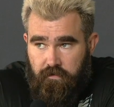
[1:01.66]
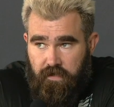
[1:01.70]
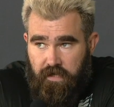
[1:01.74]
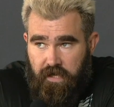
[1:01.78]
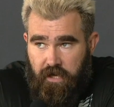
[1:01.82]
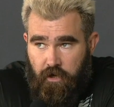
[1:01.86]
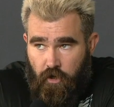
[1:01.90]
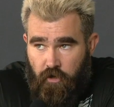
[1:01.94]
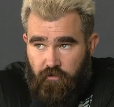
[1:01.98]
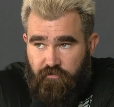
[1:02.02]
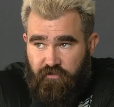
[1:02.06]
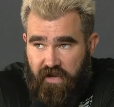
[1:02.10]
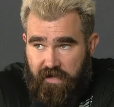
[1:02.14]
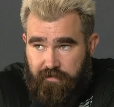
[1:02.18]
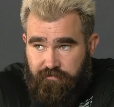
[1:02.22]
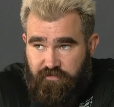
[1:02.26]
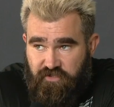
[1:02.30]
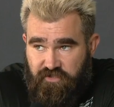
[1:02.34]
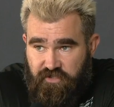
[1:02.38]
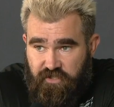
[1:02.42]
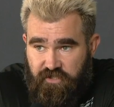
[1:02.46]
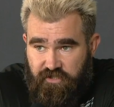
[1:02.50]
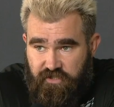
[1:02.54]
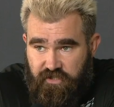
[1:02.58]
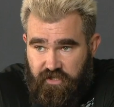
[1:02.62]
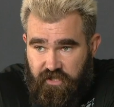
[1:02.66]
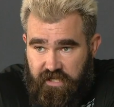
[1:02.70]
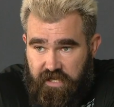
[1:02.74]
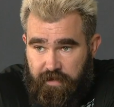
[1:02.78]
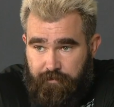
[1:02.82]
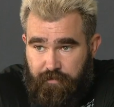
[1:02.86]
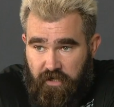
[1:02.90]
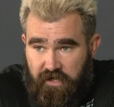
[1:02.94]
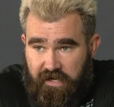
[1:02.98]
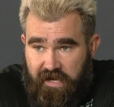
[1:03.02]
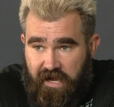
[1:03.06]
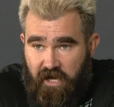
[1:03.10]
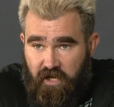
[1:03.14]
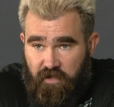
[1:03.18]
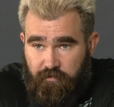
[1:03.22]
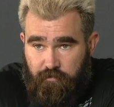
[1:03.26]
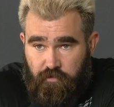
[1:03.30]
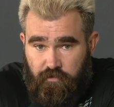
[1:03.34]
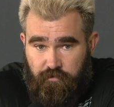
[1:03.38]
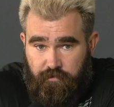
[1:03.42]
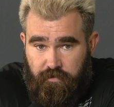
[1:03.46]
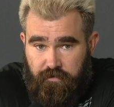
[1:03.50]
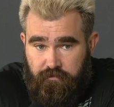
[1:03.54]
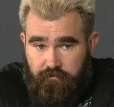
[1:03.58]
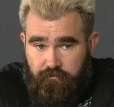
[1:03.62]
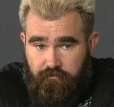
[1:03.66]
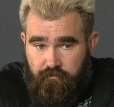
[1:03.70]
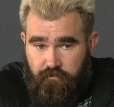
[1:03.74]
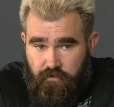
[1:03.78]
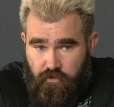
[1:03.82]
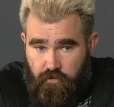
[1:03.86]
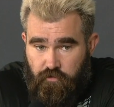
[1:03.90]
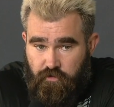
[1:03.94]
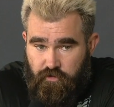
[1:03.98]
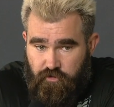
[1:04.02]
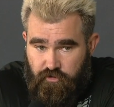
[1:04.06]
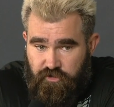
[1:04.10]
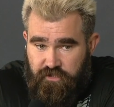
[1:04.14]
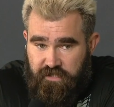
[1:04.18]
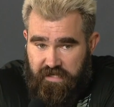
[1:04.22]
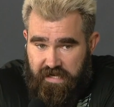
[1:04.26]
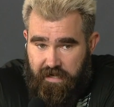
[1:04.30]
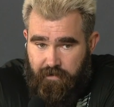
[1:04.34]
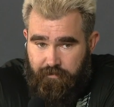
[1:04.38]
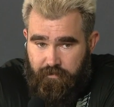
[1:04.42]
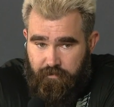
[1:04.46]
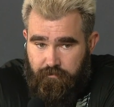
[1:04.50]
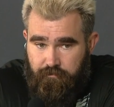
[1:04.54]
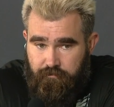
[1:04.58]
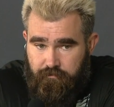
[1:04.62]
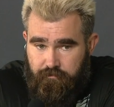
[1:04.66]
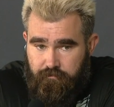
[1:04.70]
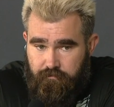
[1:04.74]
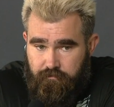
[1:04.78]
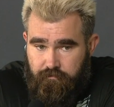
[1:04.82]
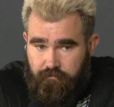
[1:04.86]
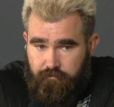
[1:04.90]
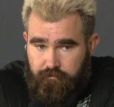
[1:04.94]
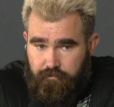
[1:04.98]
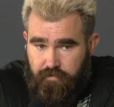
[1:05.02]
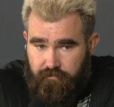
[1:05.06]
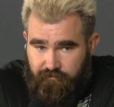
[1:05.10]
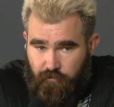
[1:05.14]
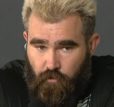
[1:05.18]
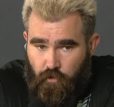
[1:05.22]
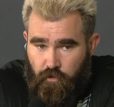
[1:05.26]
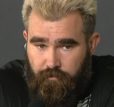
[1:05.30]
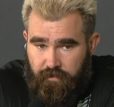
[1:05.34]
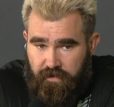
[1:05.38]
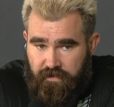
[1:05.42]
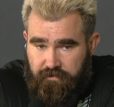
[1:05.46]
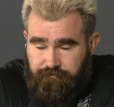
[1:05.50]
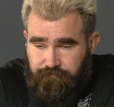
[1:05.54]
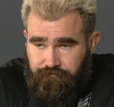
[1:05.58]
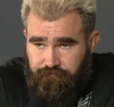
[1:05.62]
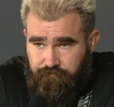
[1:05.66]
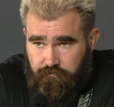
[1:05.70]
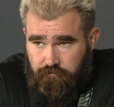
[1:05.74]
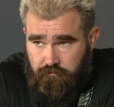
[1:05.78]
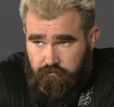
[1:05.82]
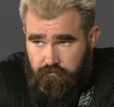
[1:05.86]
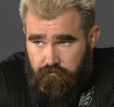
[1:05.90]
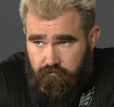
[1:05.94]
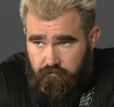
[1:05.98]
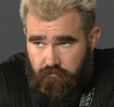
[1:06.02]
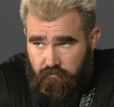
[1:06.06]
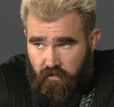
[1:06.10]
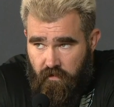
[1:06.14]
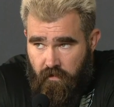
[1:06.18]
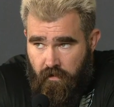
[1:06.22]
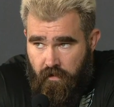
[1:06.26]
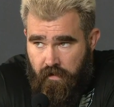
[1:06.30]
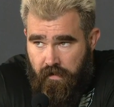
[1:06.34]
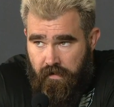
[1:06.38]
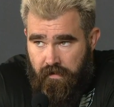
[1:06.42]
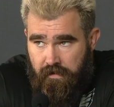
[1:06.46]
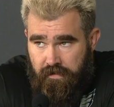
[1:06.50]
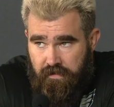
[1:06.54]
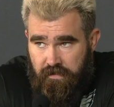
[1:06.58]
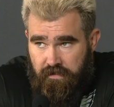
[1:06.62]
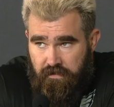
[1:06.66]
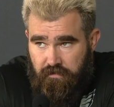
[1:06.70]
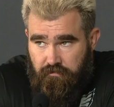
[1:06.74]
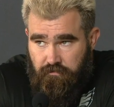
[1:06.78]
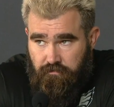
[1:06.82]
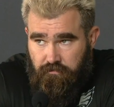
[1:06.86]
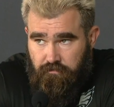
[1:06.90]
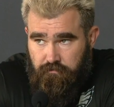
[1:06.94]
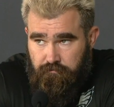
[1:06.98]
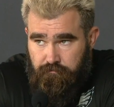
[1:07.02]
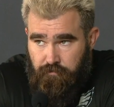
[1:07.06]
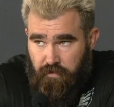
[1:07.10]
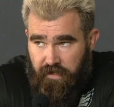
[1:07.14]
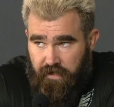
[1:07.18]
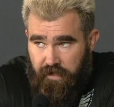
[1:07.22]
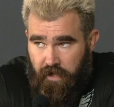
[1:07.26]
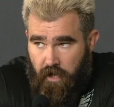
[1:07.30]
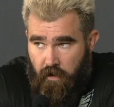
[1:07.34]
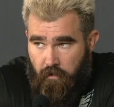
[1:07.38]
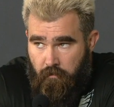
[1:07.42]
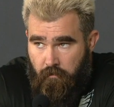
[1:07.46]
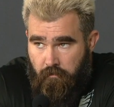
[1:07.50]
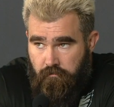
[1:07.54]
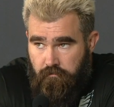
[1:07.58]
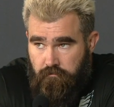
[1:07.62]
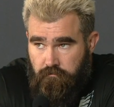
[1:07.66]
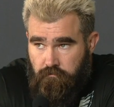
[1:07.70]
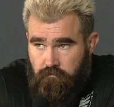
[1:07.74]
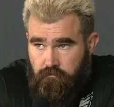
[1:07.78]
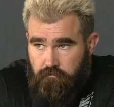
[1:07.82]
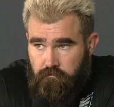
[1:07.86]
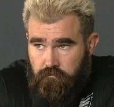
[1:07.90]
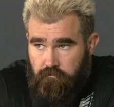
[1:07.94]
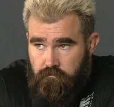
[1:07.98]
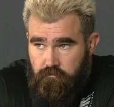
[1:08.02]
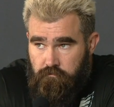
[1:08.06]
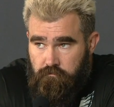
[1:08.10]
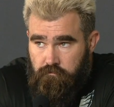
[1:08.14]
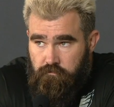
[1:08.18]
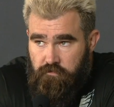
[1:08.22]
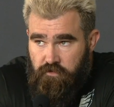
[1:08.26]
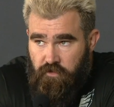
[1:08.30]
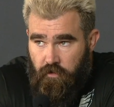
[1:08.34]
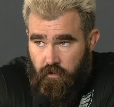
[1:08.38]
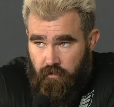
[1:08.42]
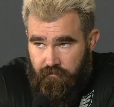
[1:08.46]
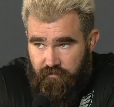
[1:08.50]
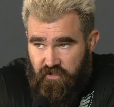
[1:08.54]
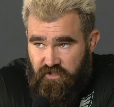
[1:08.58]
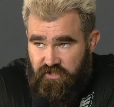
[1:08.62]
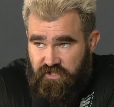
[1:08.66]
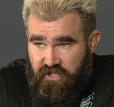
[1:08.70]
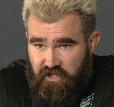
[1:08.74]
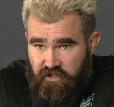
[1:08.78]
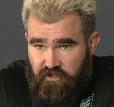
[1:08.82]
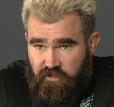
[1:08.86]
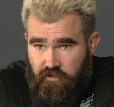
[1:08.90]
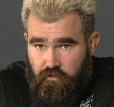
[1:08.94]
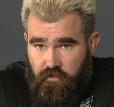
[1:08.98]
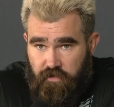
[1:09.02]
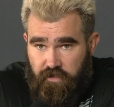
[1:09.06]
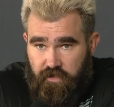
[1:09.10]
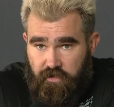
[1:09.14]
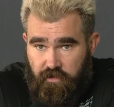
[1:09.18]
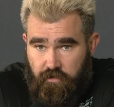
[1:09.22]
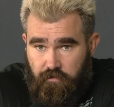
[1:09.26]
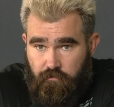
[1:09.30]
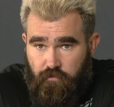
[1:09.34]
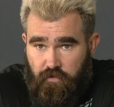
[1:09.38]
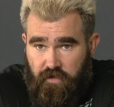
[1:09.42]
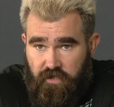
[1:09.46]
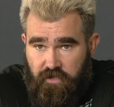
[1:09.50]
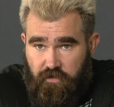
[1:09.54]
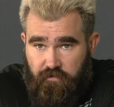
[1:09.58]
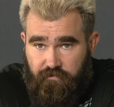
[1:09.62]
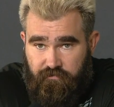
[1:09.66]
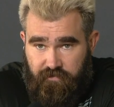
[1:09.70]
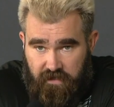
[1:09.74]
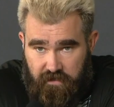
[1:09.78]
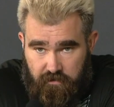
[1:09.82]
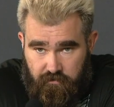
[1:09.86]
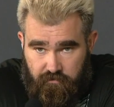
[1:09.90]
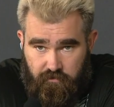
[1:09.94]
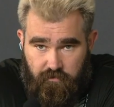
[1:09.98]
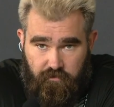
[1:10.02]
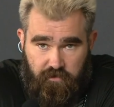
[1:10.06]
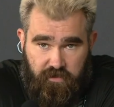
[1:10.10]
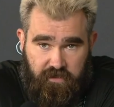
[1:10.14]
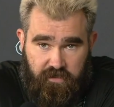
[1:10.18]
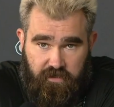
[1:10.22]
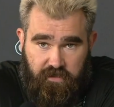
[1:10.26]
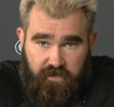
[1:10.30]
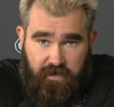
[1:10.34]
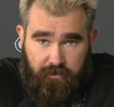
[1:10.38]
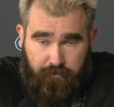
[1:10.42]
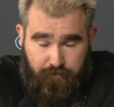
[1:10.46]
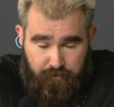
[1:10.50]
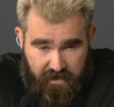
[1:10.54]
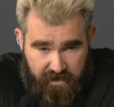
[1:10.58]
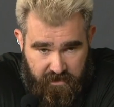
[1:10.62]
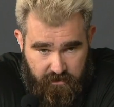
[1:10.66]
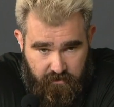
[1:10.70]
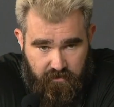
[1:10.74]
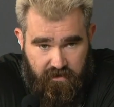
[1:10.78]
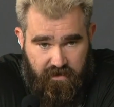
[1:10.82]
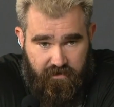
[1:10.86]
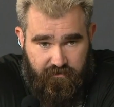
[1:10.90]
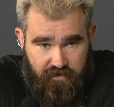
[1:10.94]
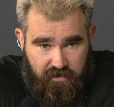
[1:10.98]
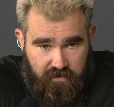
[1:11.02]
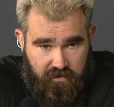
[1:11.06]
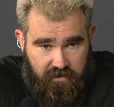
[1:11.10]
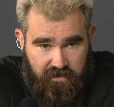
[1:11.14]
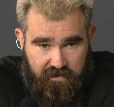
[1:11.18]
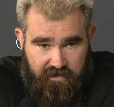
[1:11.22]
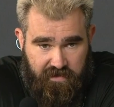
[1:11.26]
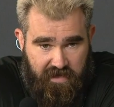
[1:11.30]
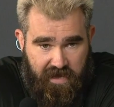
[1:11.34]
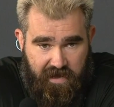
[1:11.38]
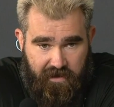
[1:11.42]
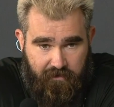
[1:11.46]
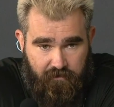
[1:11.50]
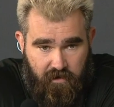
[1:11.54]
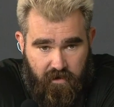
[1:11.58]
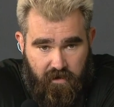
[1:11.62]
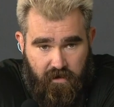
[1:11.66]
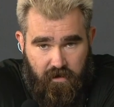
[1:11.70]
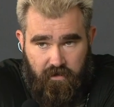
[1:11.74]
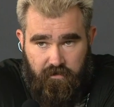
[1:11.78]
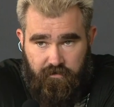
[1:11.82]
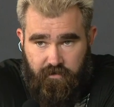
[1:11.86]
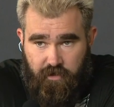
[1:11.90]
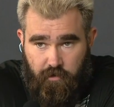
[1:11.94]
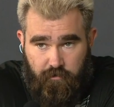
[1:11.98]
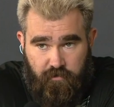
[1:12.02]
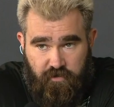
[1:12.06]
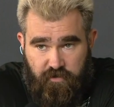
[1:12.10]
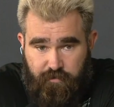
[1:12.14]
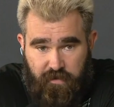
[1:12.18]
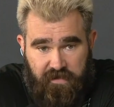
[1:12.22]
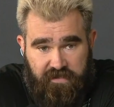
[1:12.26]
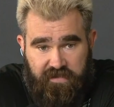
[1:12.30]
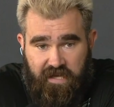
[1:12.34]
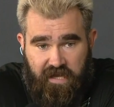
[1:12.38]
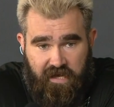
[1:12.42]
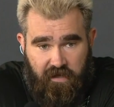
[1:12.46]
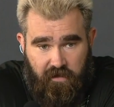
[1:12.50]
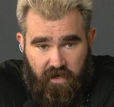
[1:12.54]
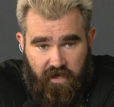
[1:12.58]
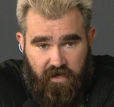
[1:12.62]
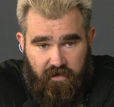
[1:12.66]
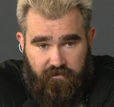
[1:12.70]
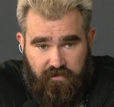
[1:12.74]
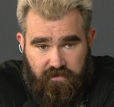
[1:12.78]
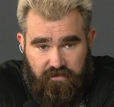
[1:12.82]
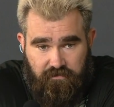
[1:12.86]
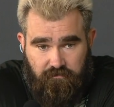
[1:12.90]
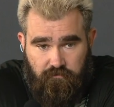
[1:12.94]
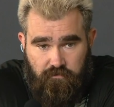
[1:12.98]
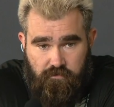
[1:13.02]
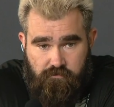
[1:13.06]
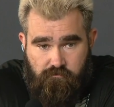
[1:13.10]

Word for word: at all times the city's going to keep you accountable to be doing your job and performing. But um, you know, if you stick to it and you and you fight through it and you get better and everything like that, they'll respect the hell out of you.